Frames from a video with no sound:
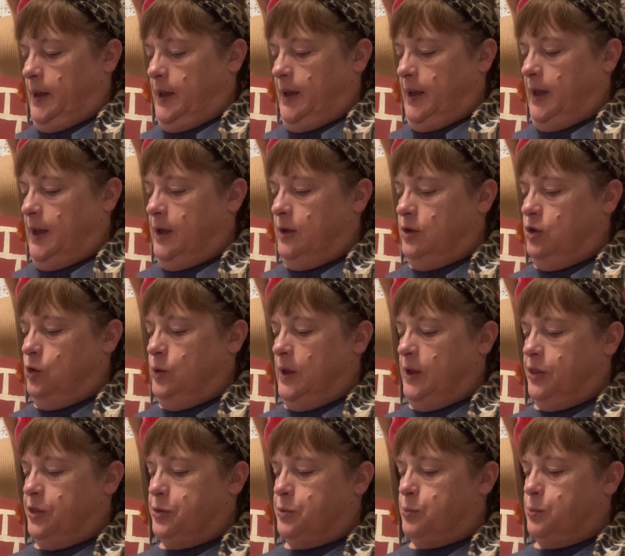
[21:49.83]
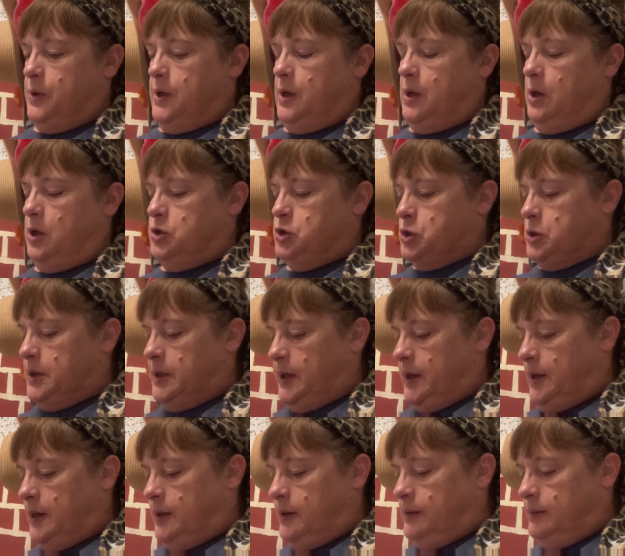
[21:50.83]
And you get
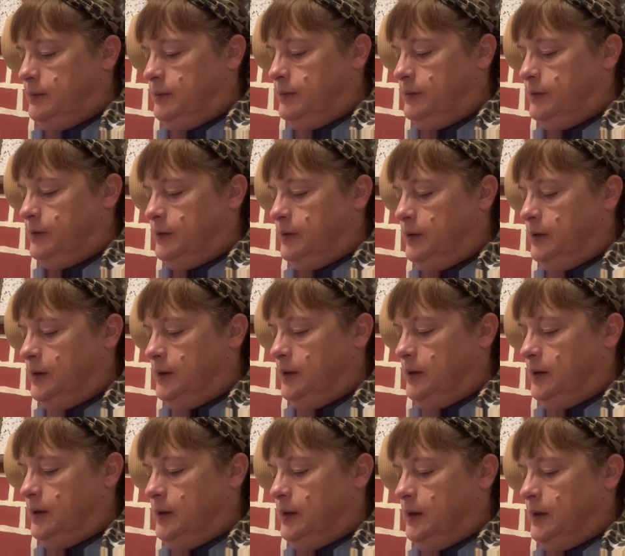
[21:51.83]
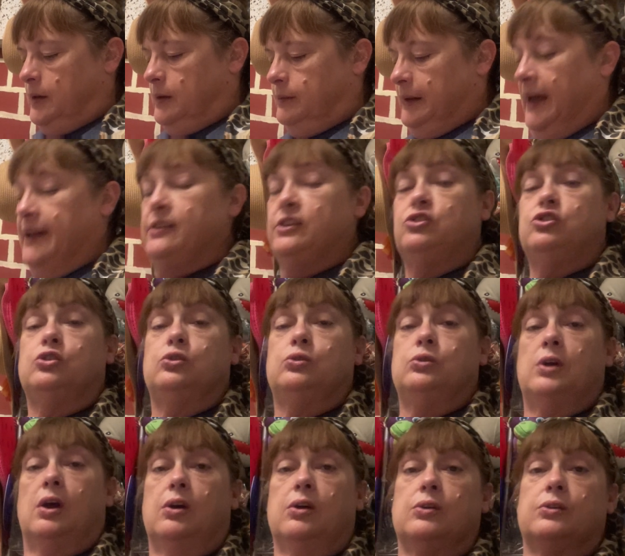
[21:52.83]
392
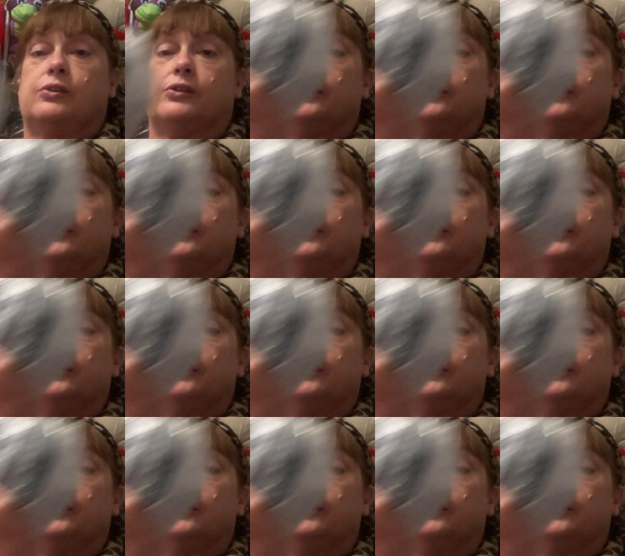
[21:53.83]
yards